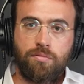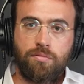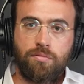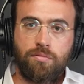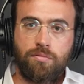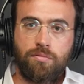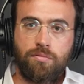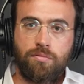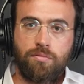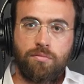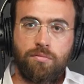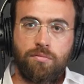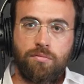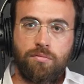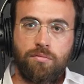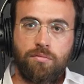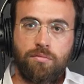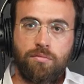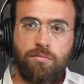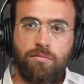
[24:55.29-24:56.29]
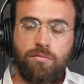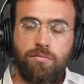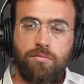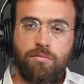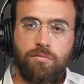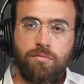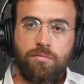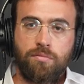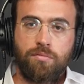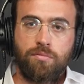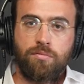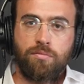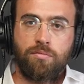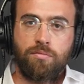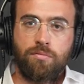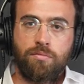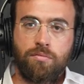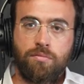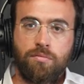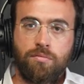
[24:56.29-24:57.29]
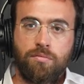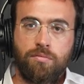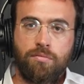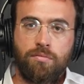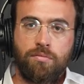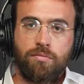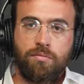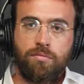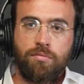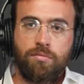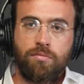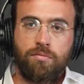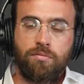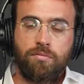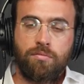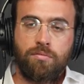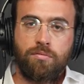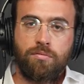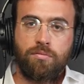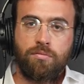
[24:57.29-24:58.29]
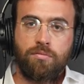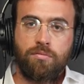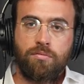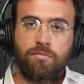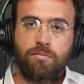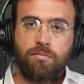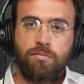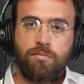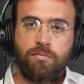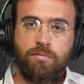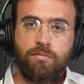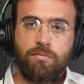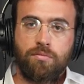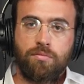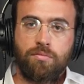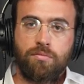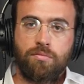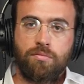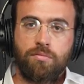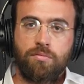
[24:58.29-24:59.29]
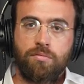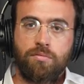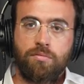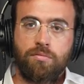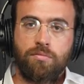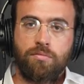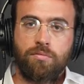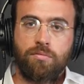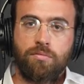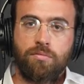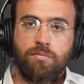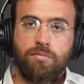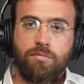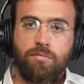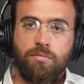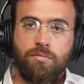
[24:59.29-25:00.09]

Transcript: The person shown says nothing.